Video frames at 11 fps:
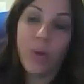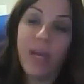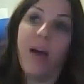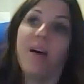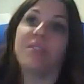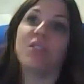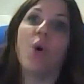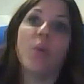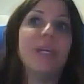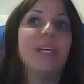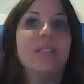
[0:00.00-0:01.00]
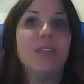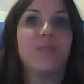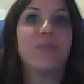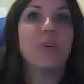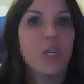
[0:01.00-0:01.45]
have so many
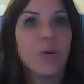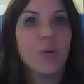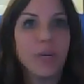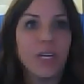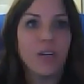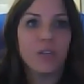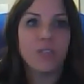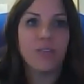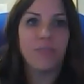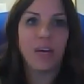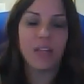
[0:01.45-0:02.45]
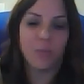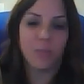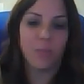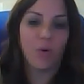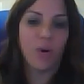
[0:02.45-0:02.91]
different careers
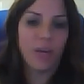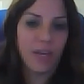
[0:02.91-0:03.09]
available